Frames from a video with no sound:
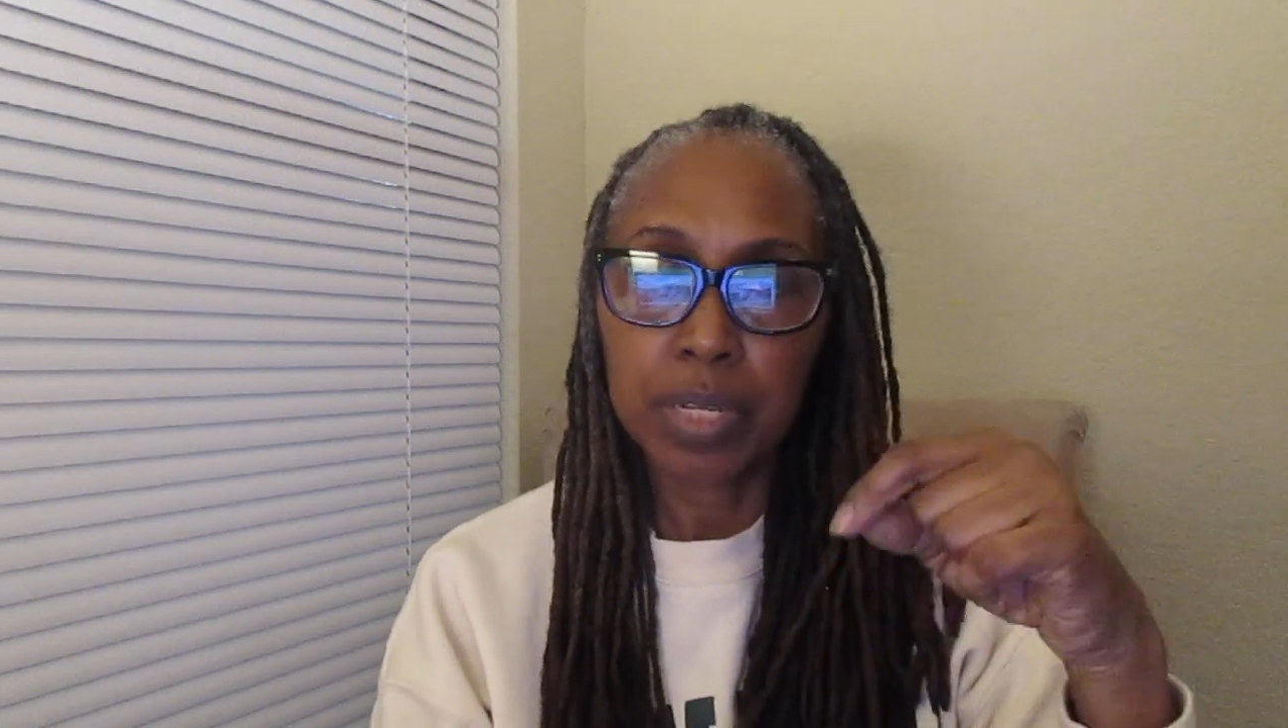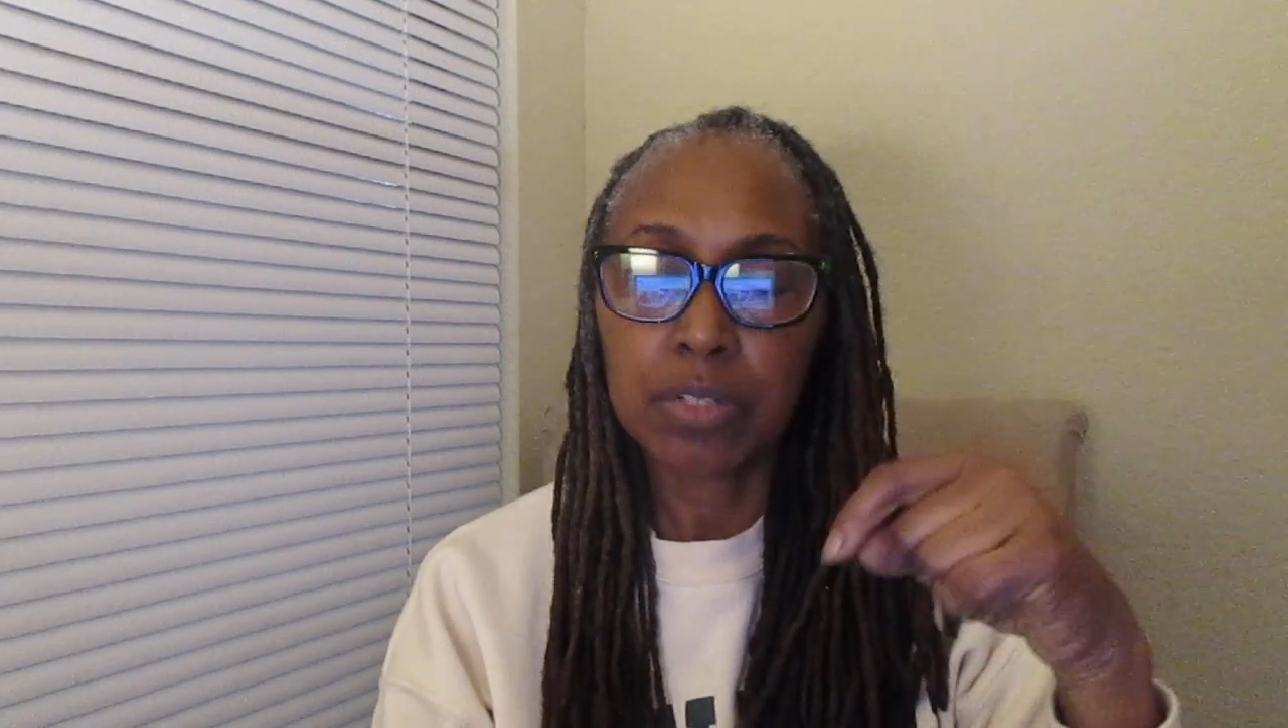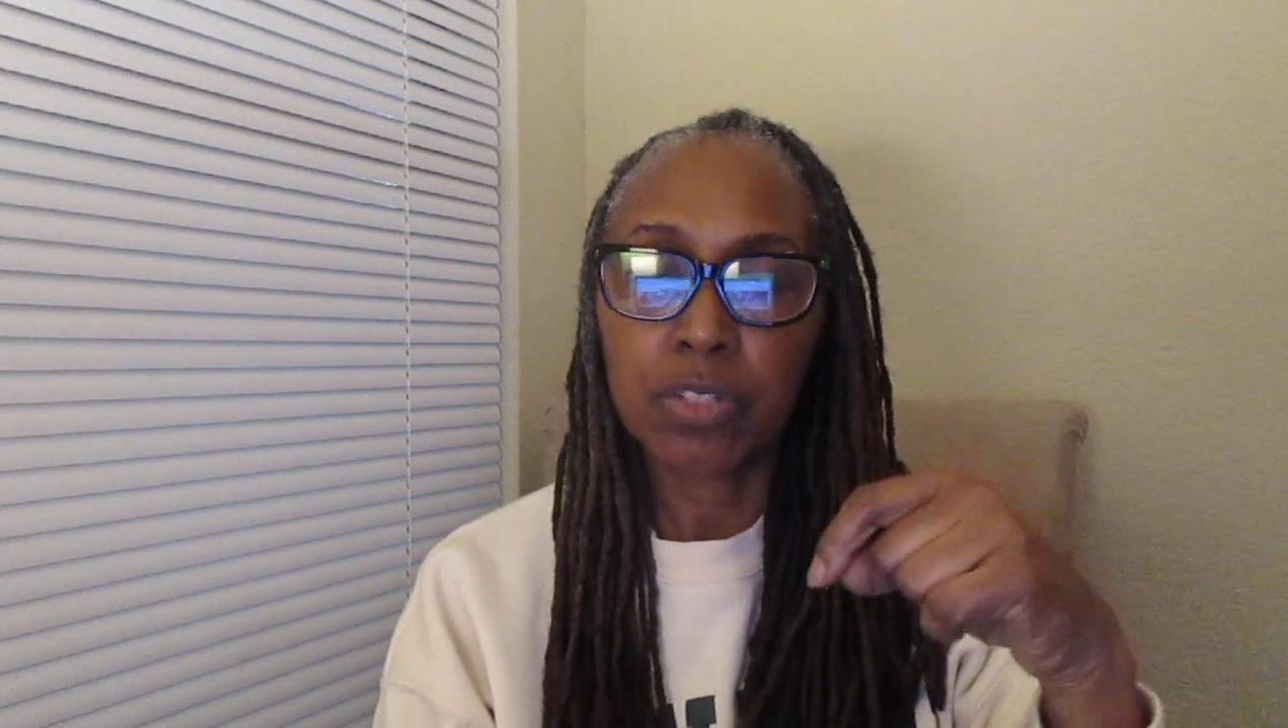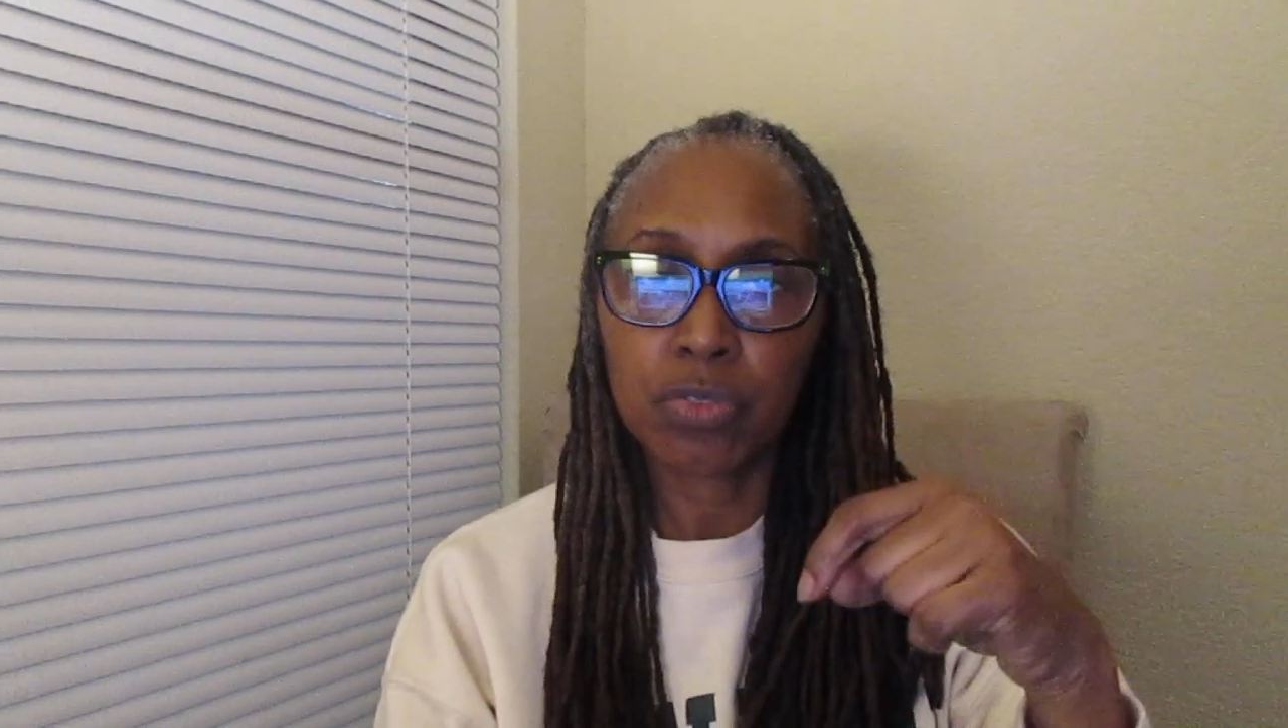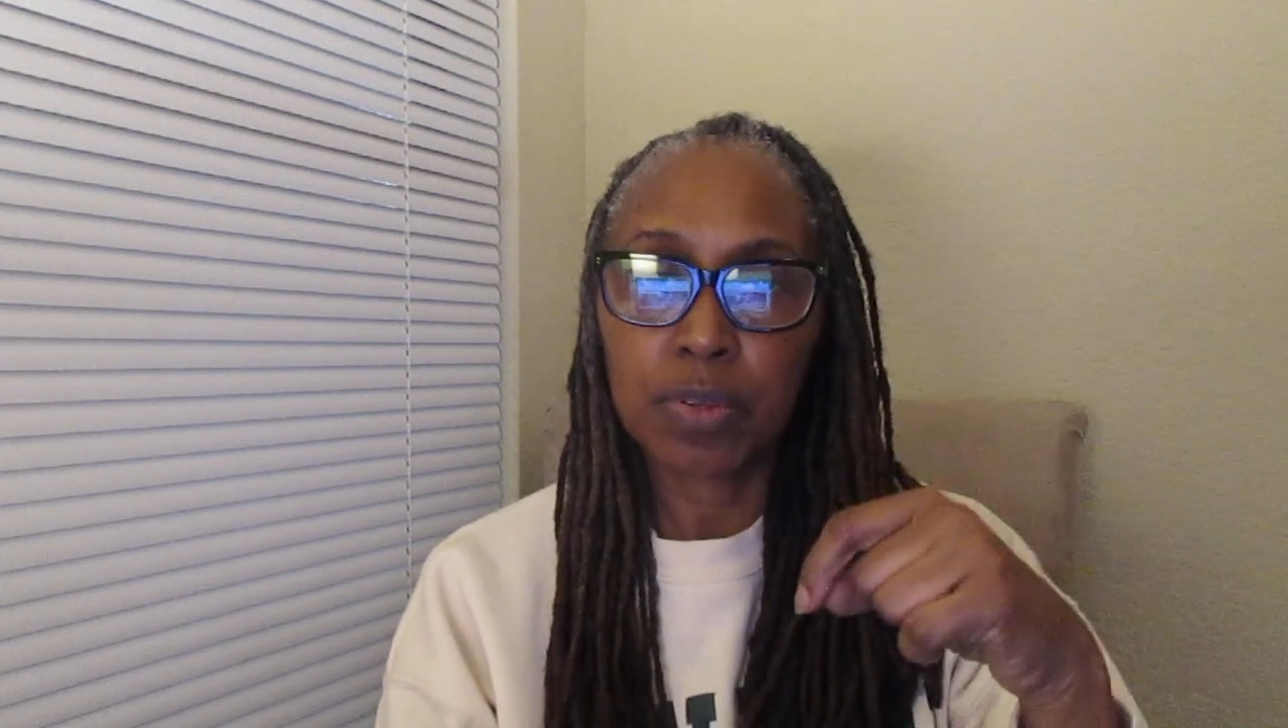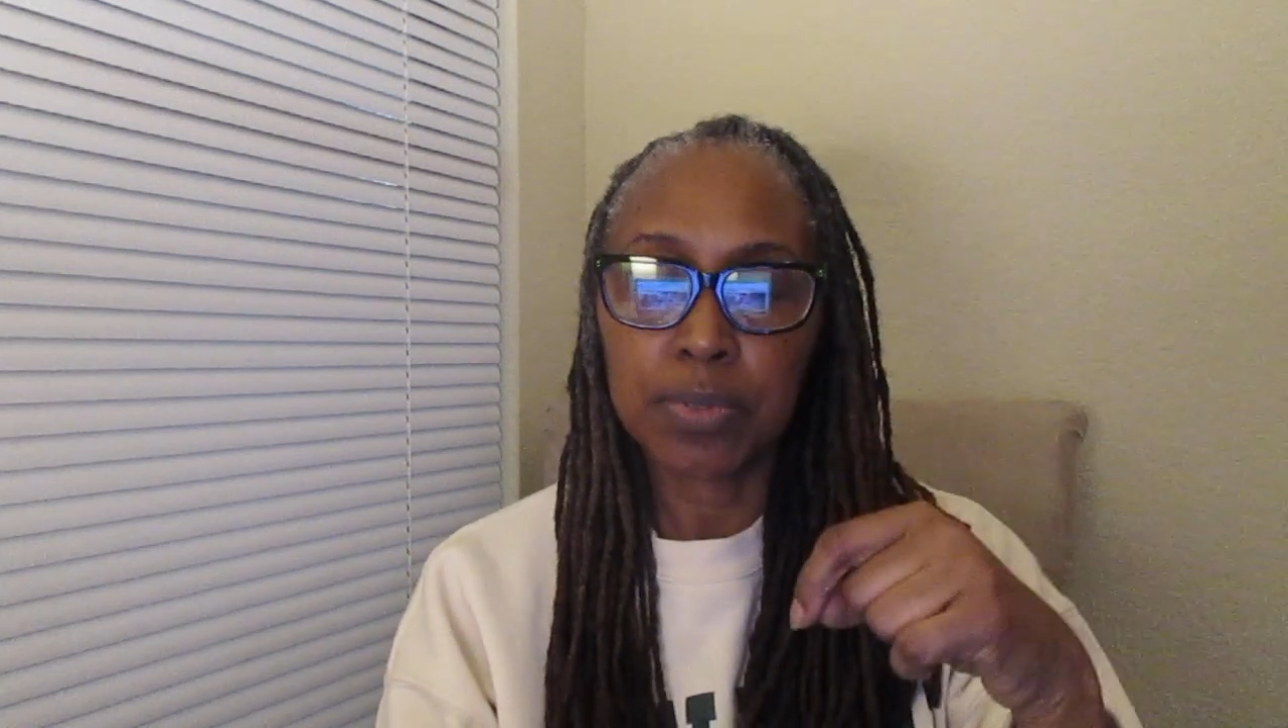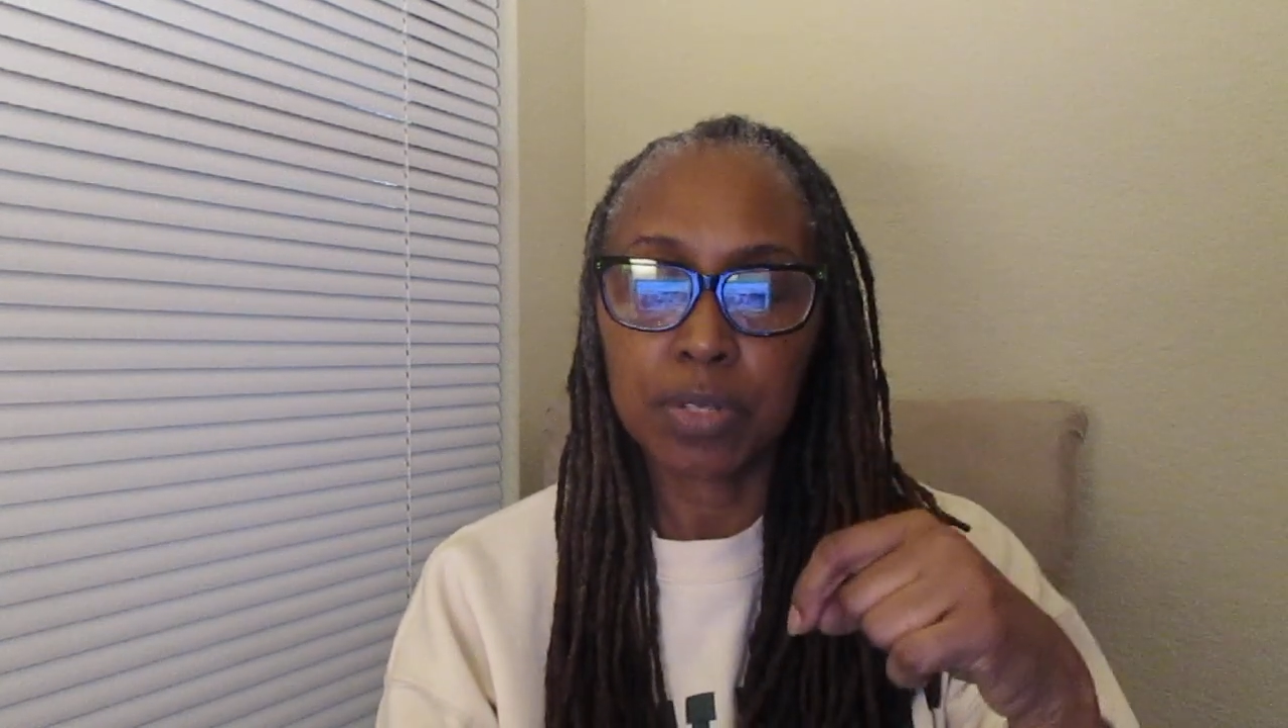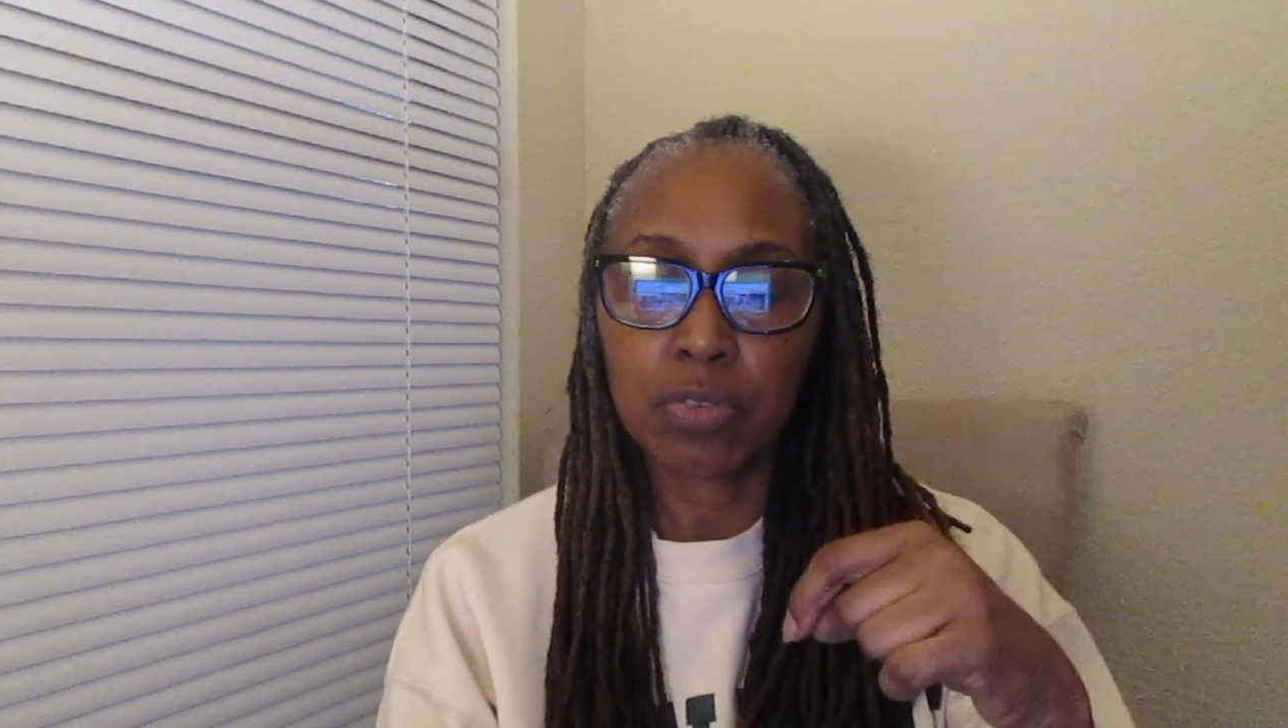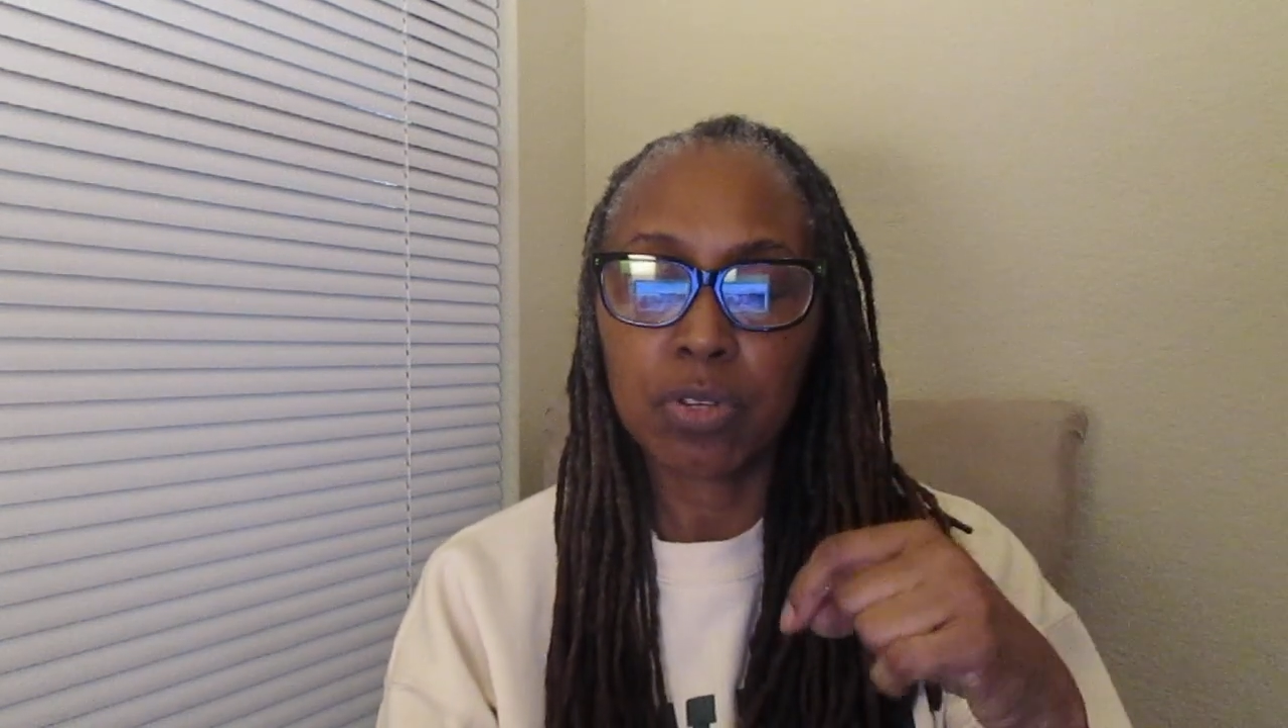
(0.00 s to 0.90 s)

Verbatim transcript: be in the description